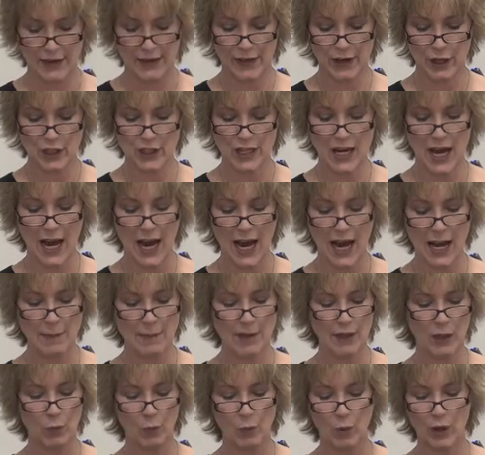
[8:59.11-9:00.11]
Their
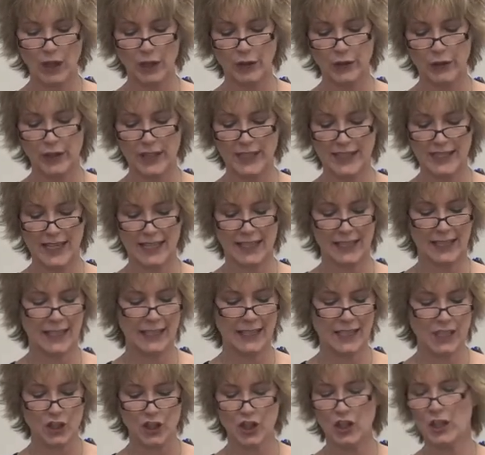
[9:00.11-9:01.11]
time in the wilderness had
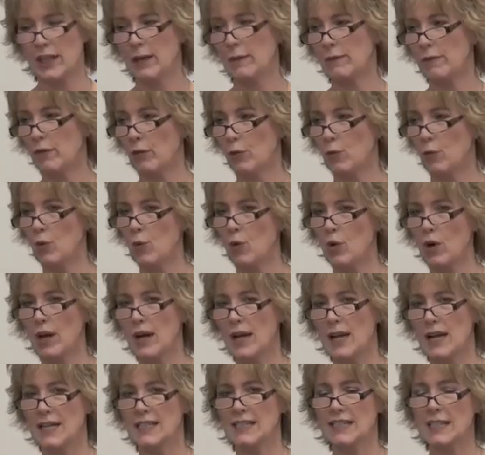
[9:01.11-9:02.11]
conditioned them for war.
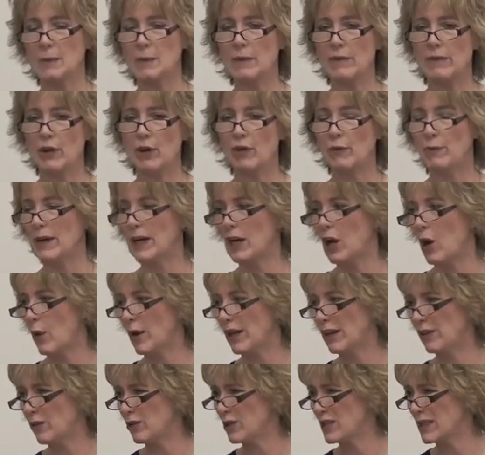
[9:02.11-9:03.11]
Some of you have been
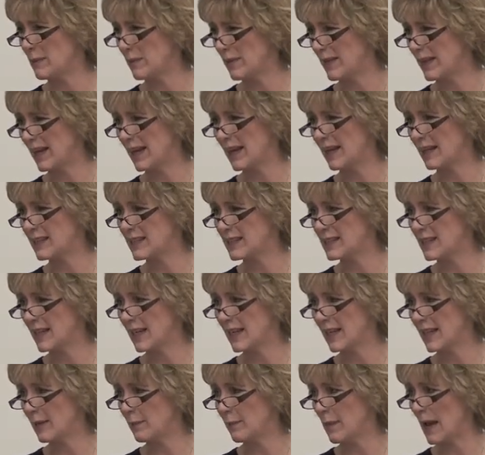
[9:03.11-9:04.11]
going through some things
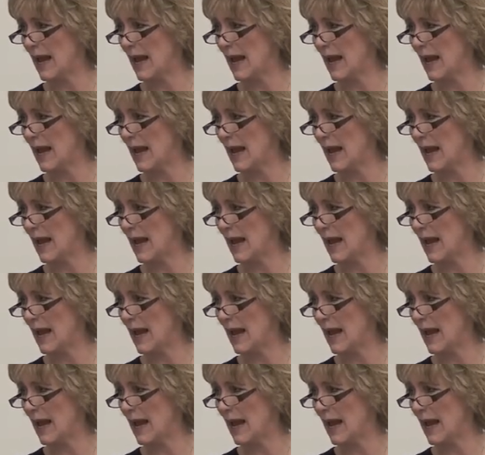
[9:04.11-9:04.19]
in the